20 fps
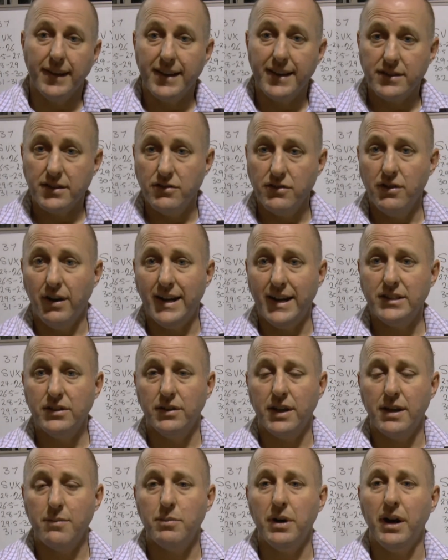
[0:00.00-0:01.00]
It's a nice
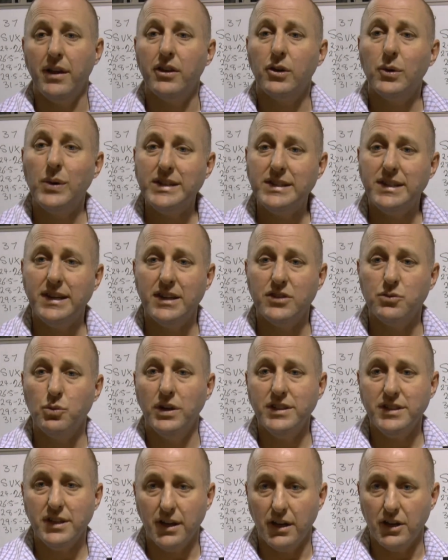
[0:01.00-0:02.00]
looking bow. The question is,
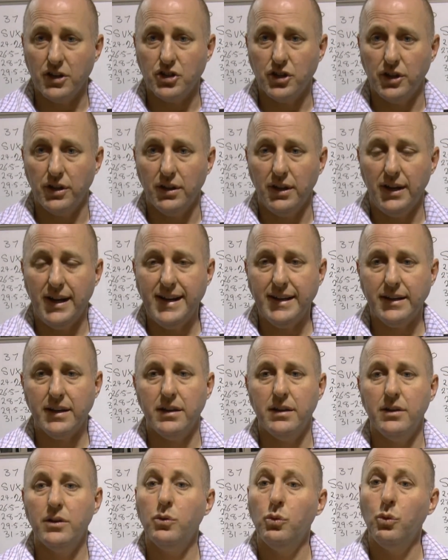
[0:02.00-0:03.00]
what's it going to shoot like?
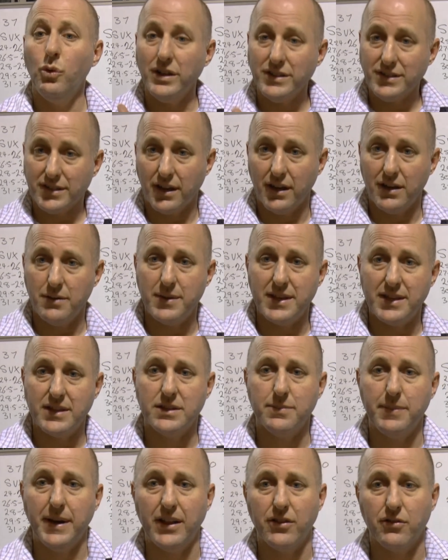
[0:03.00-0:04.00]
What's going to be
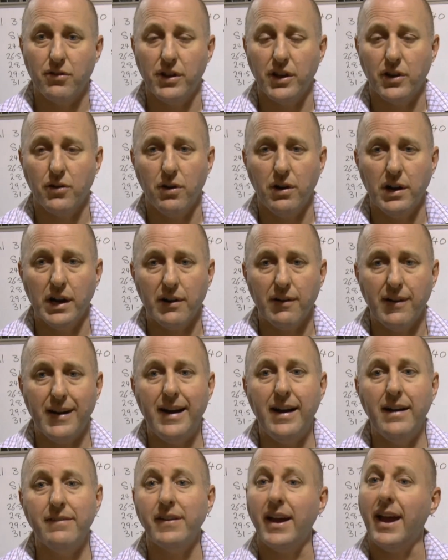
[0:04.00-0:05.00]
the speed through the
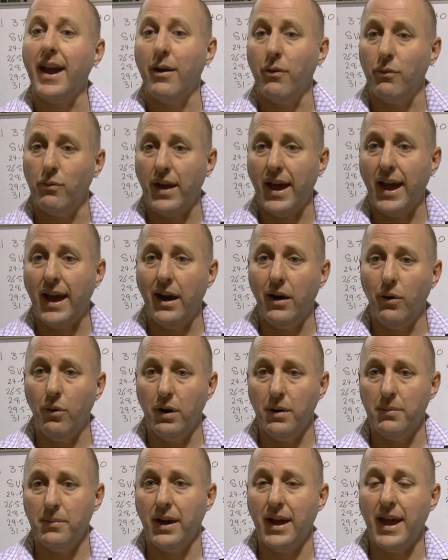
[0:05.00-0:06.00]
chronograph? And
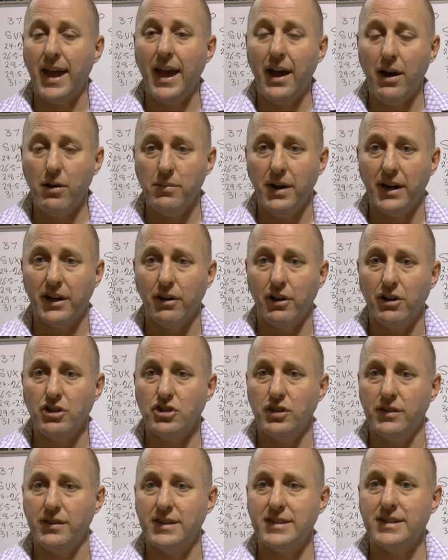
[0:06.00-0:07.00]
how am I going to
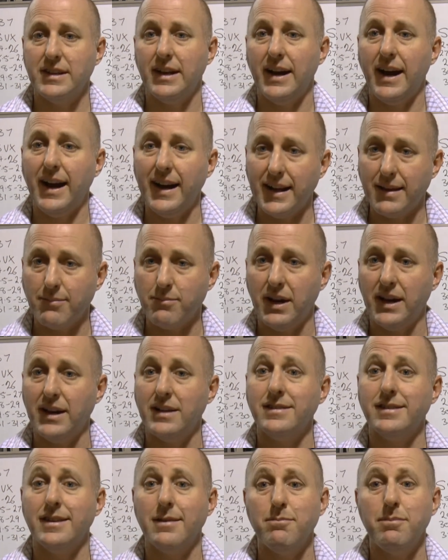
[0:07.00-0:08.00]
shoot this at 18
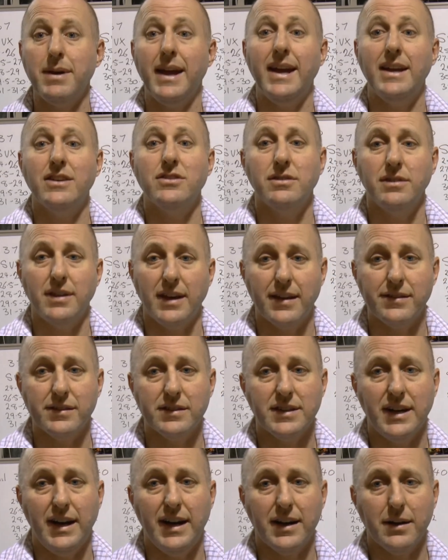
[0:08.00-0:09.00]
meters compared to the
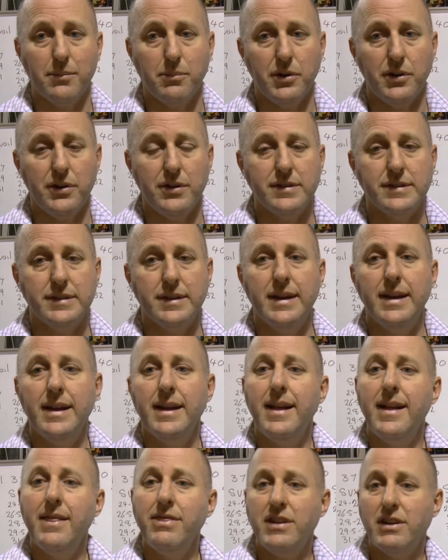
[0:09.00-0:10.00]
other target bows?
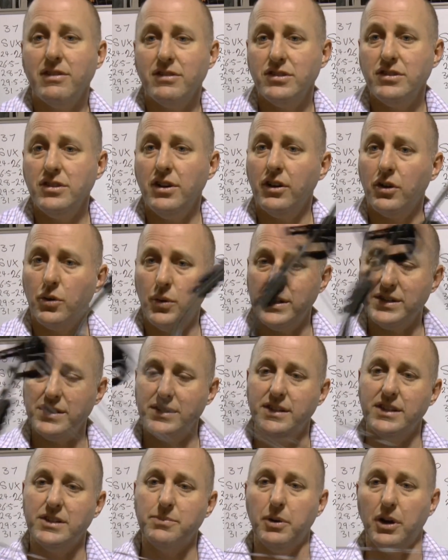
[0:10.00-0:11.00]
There is no
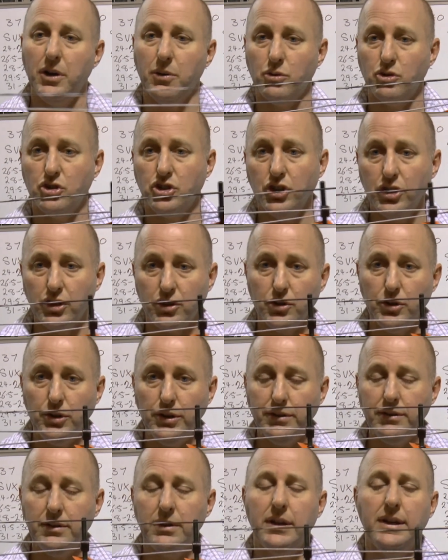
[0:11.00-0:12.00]
question this bow will shoot
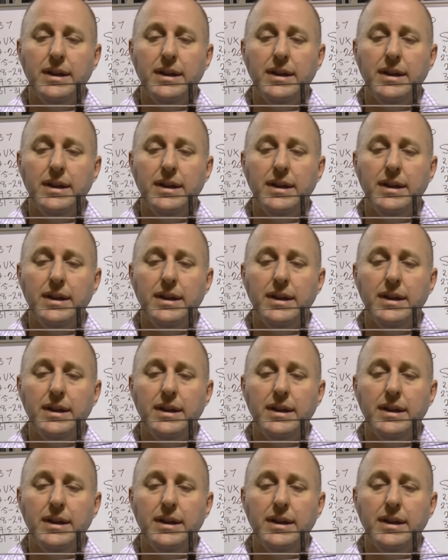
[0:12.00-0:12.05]
good,